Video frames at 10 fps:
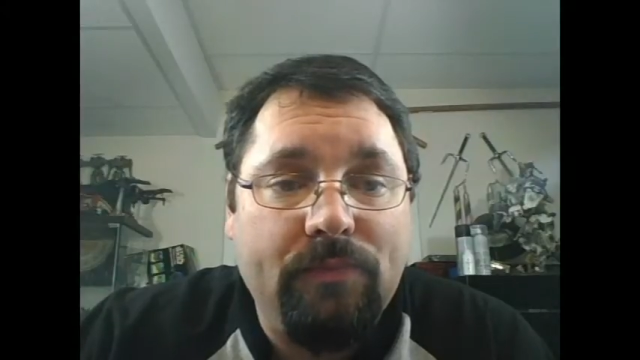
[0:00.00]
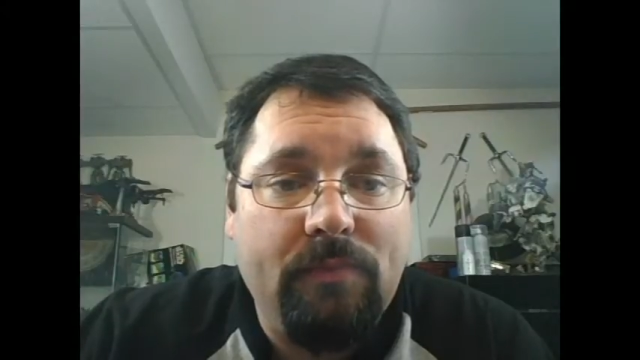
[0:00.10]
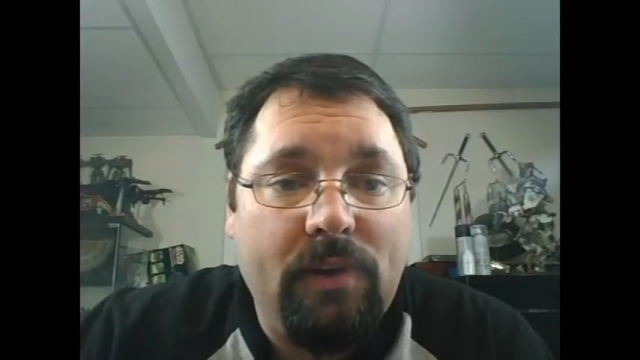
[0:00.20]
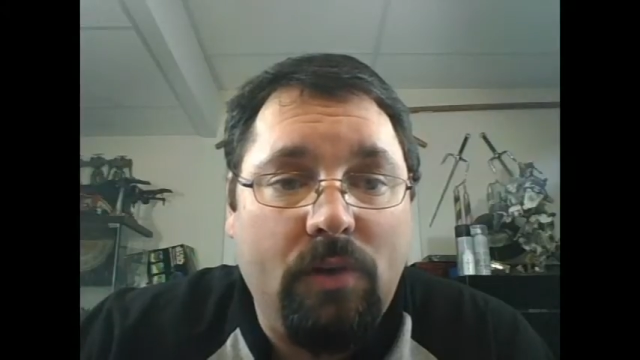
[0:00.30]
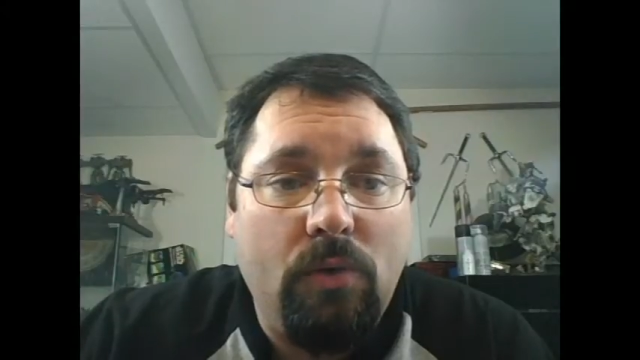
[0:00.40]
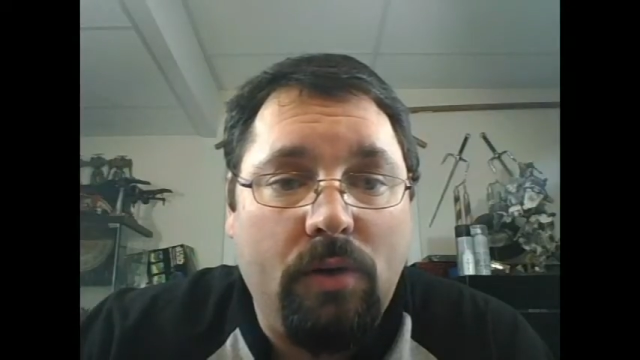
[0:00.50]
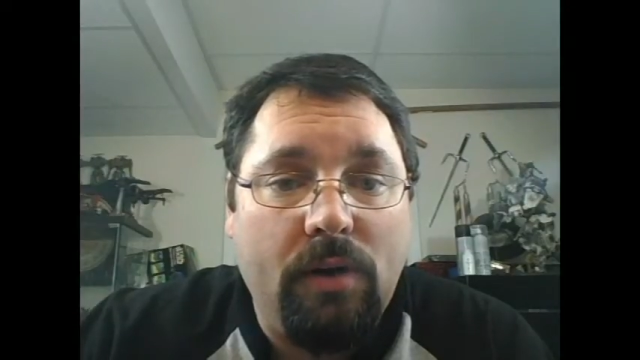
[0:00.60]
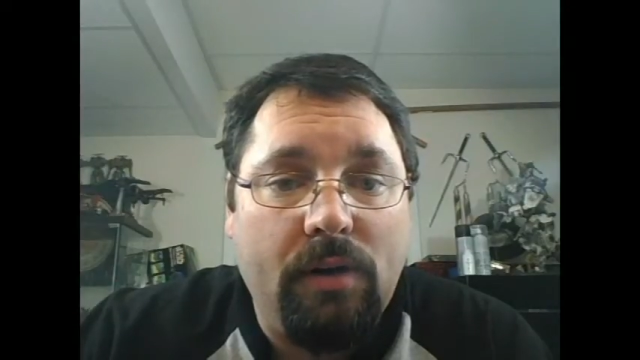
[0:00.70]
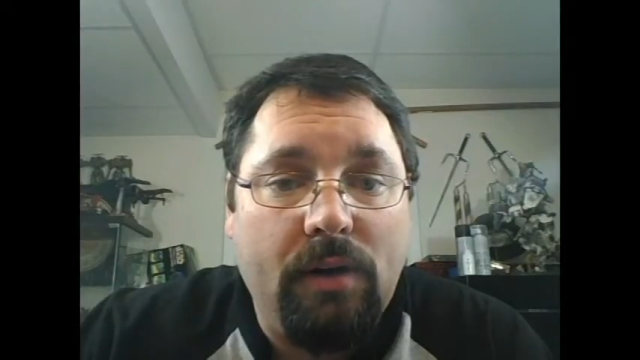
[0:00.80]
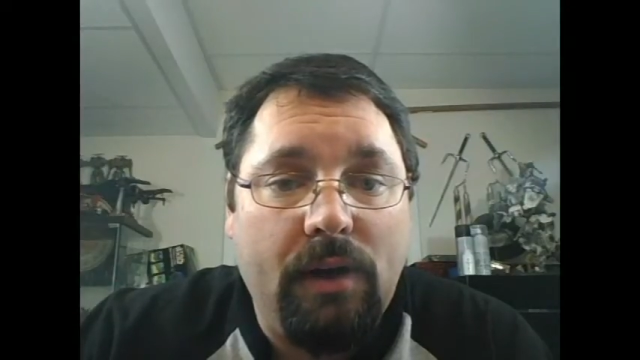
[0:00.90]

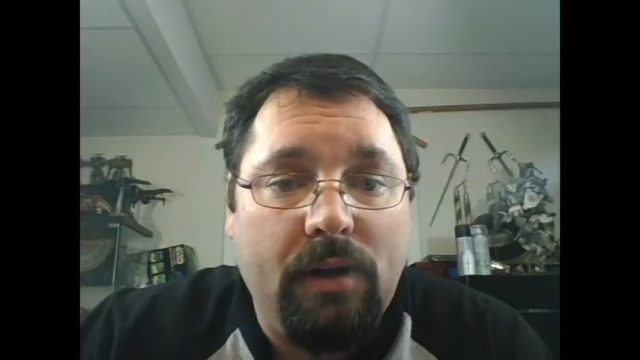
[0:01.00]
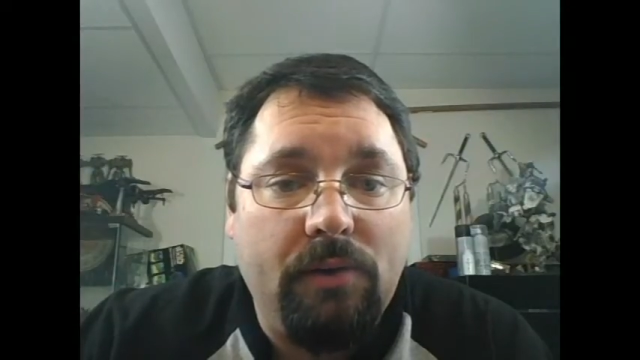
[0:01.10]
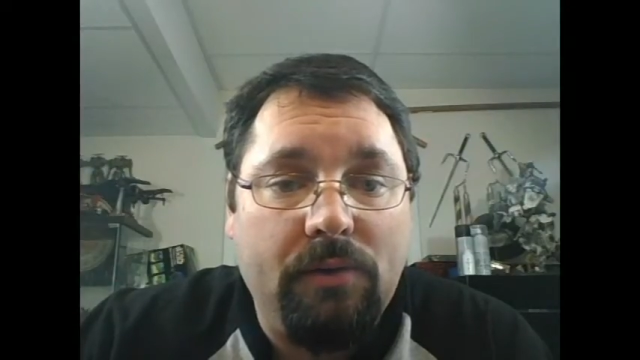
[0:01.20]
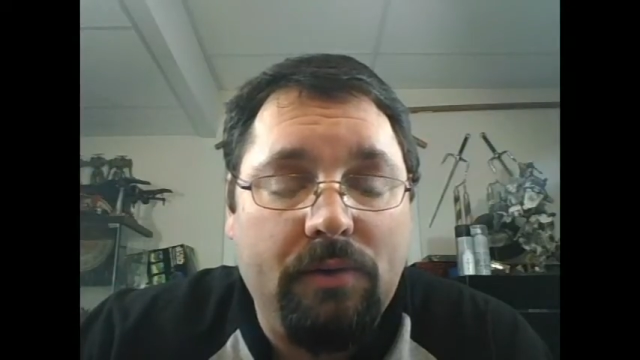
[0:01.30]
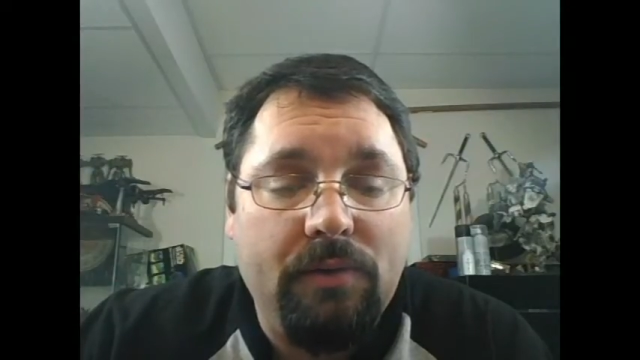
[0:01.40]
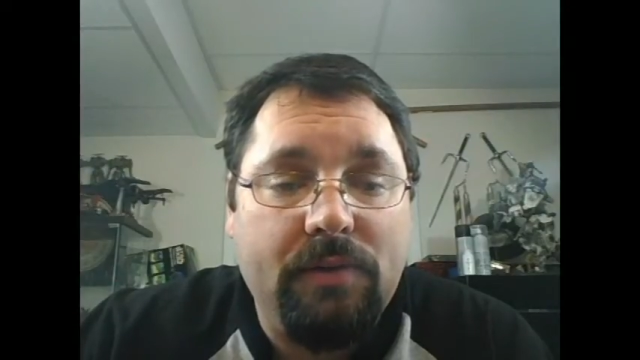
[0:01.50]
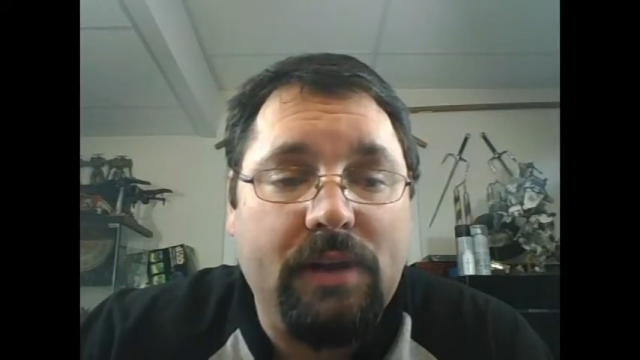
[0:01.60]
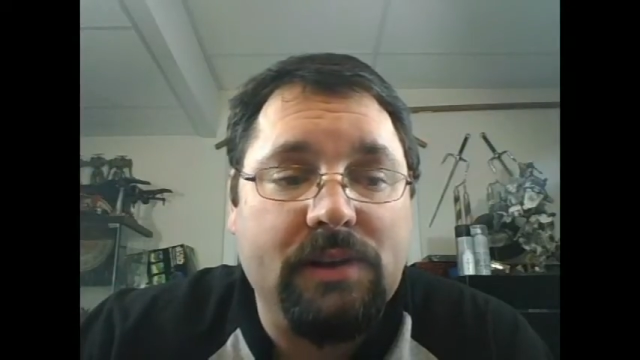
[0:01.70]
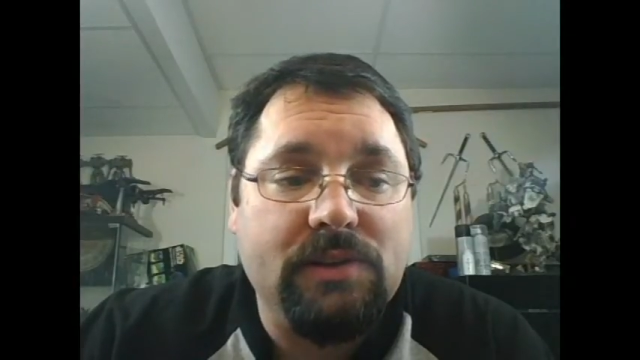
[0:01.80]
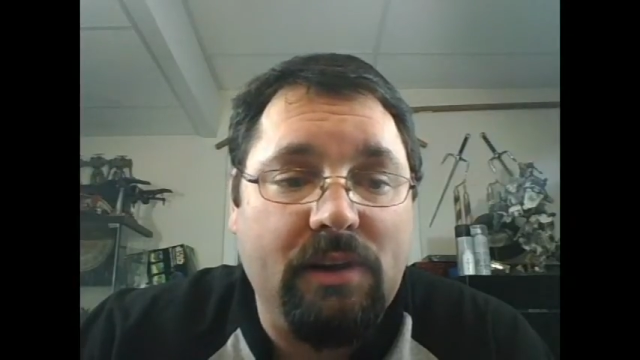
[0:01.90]
your, you know,
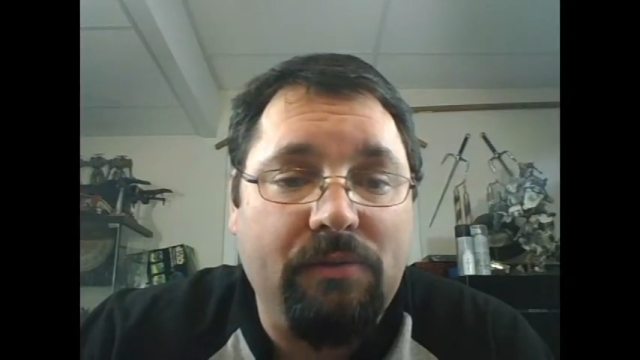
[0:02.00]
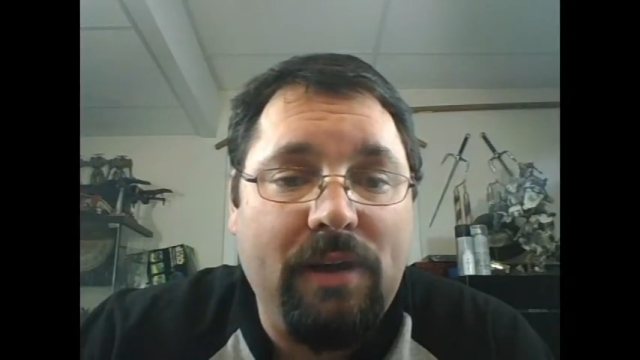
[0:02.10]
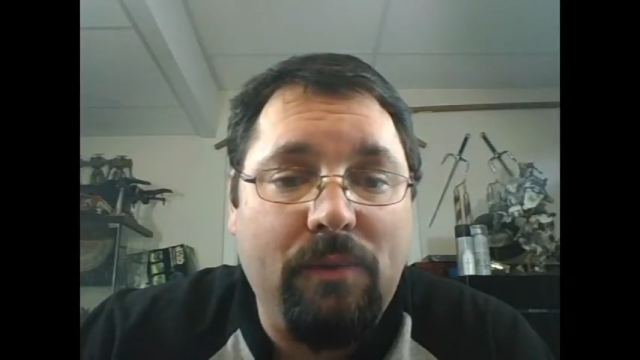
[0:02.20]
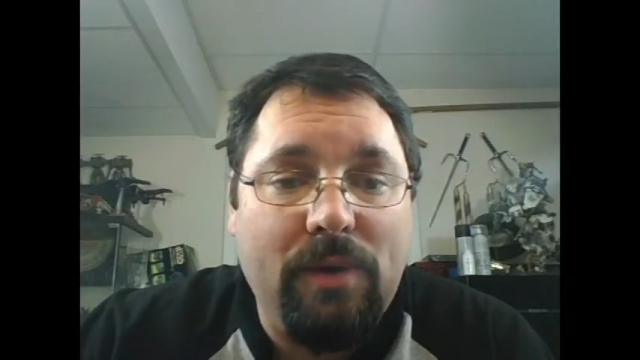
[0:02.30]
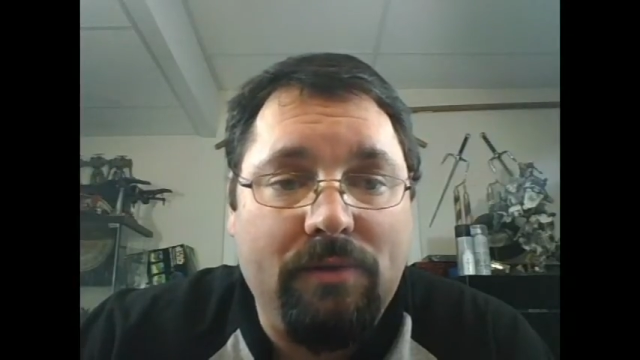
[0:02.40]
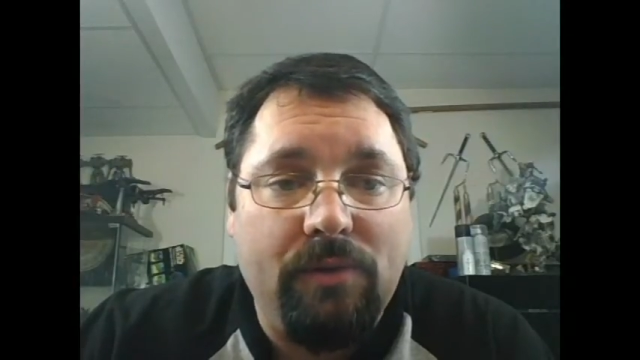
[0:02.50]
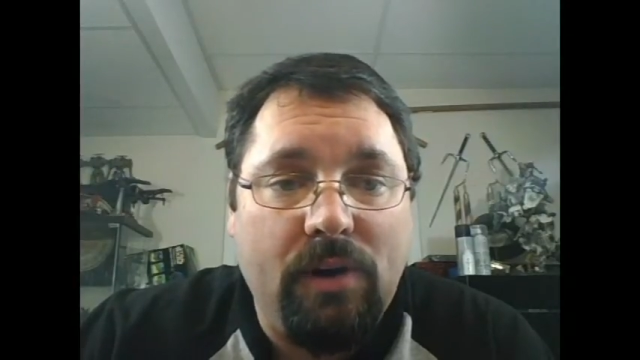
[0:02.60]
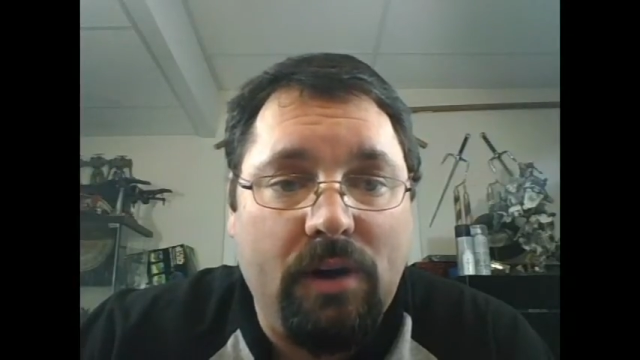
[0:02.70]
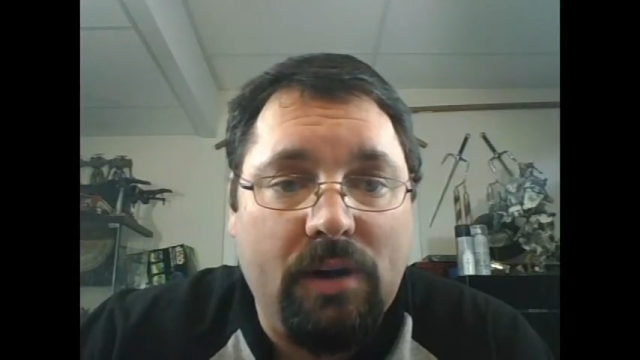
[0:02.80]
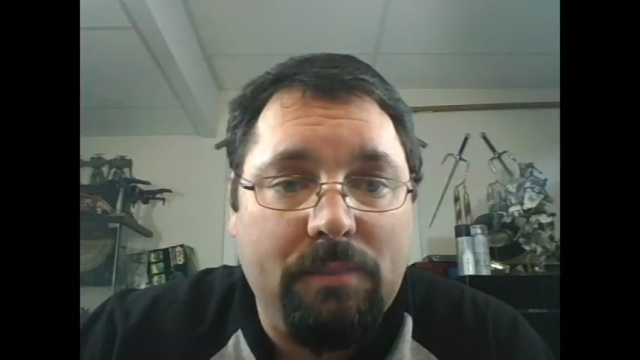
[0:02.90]
things like Fate Weaver
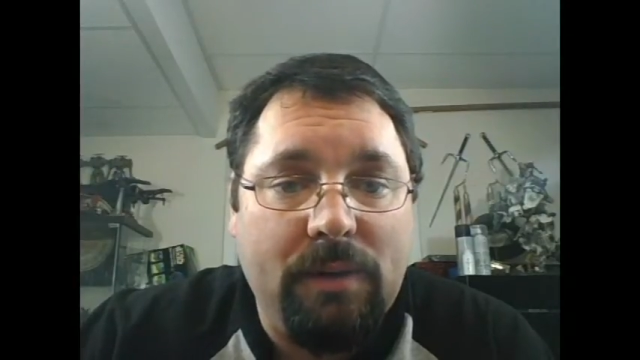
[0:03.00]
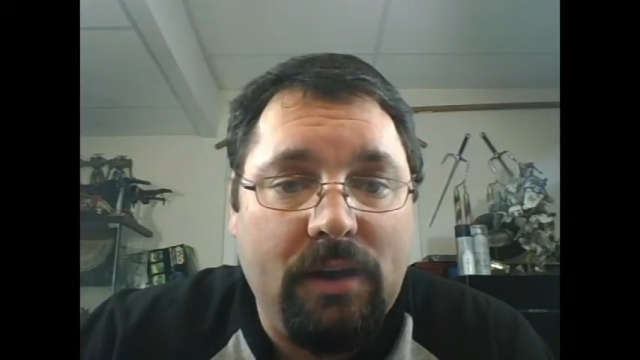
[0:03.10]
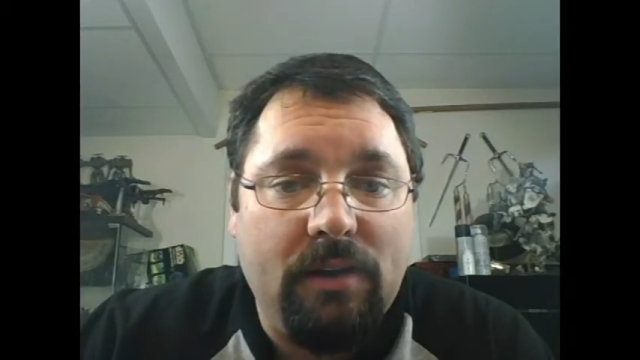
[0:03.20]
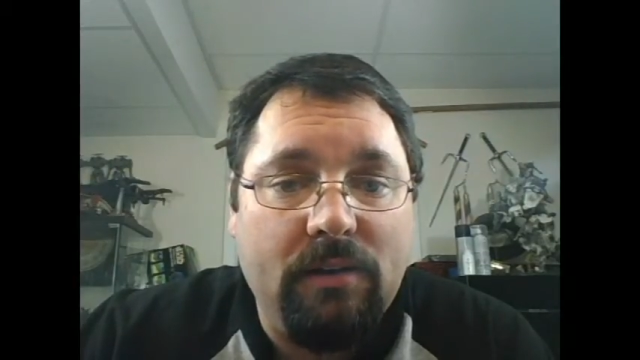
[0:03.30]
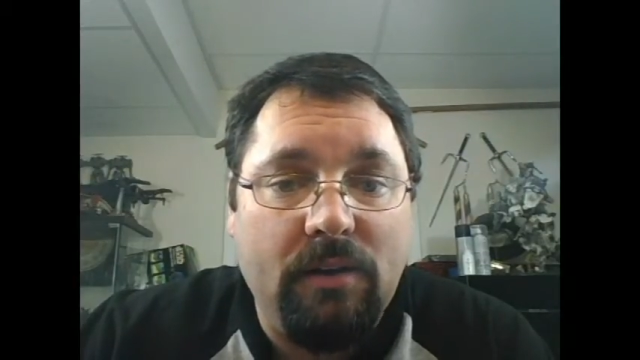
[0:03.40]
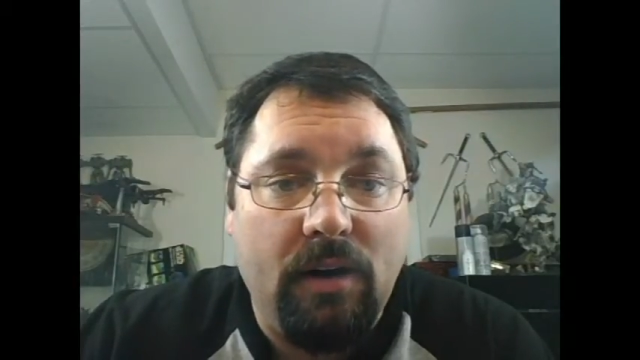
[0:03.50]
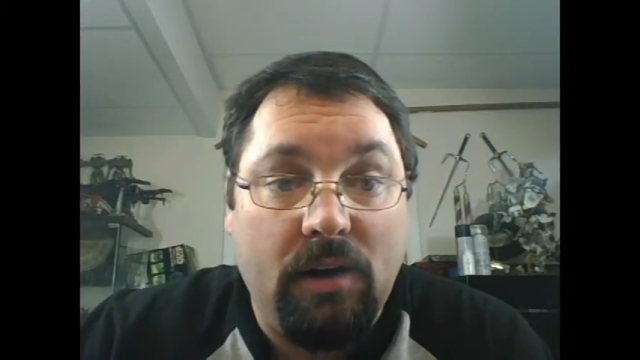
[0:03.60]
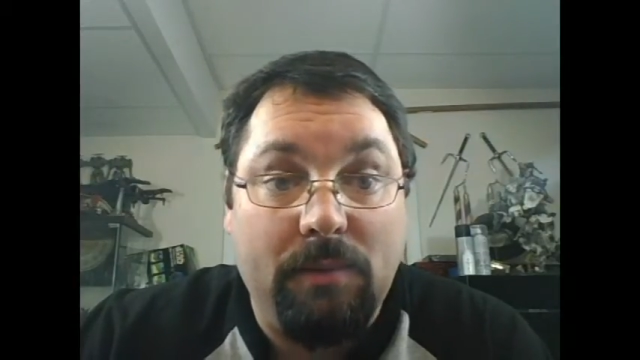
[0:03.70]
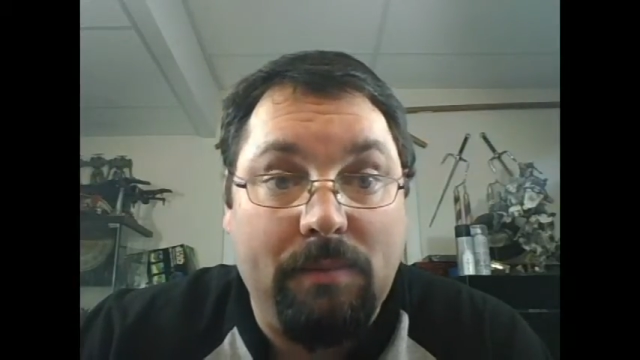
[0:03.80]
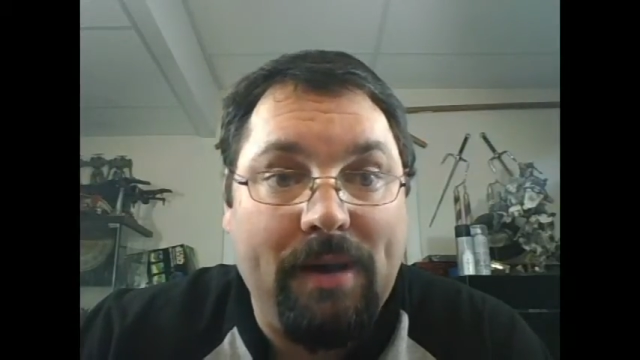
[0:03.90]
are going to be
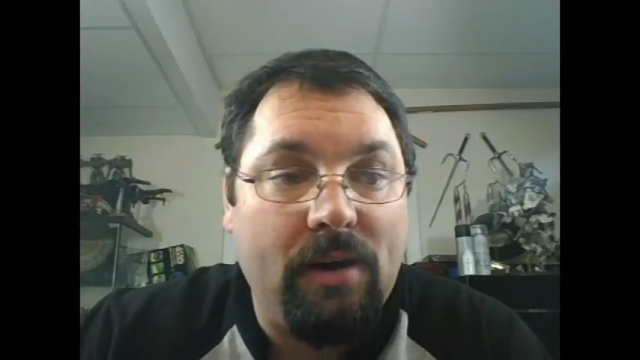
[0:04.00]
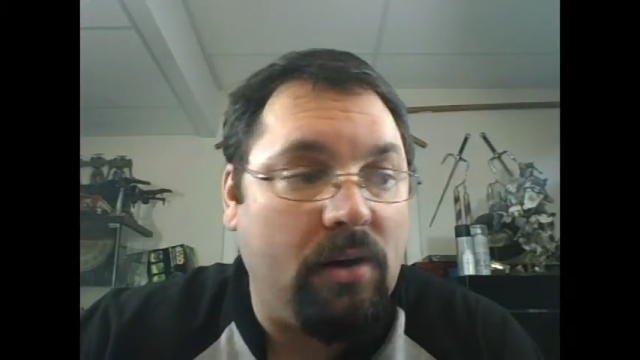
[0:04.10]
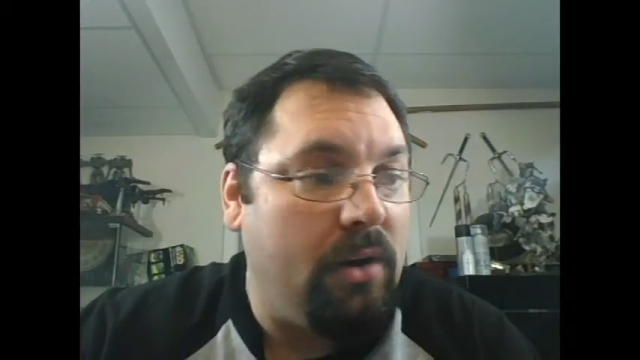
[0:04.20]
better.